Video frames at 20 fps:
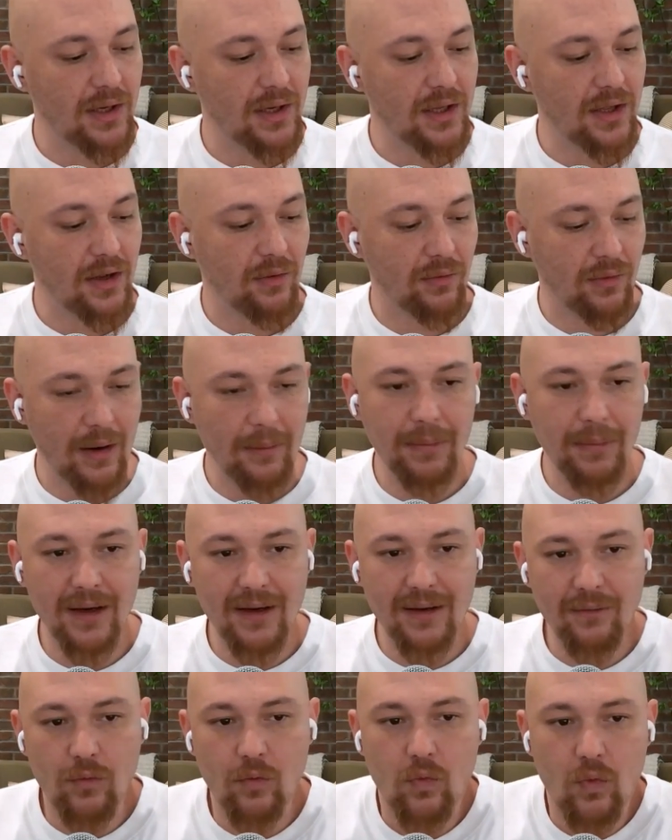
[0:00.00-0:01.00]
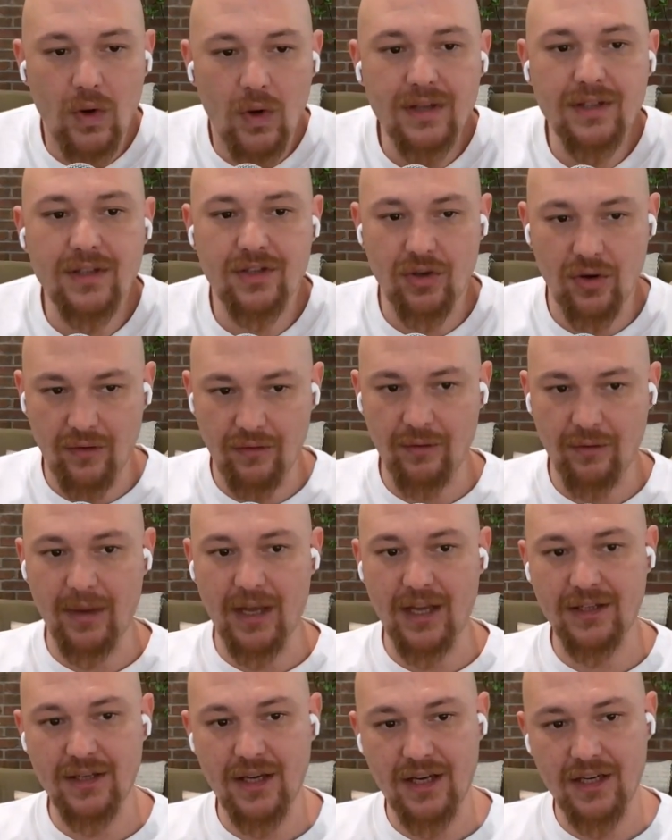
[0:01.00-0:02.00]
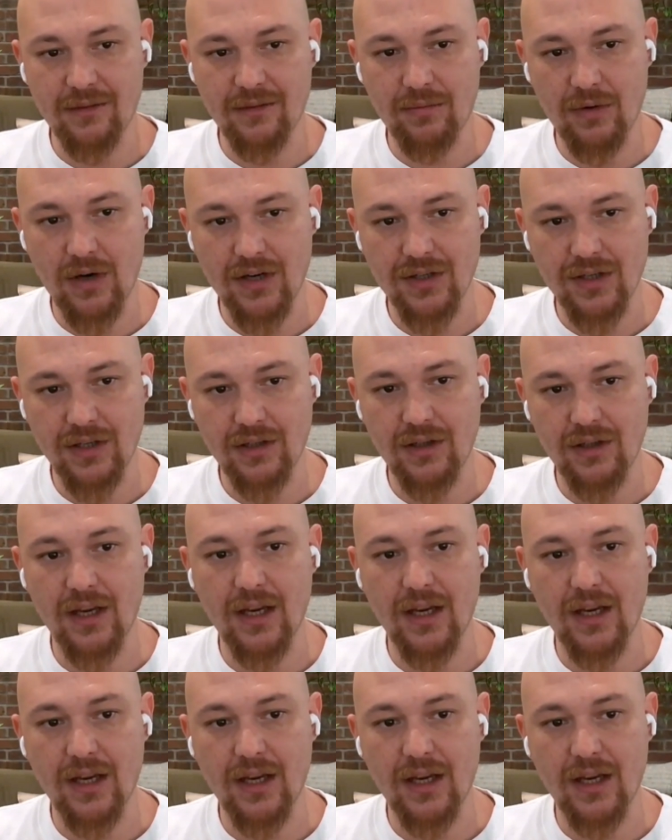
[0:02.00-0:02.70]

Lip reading: Replit was a sort of a mad science project.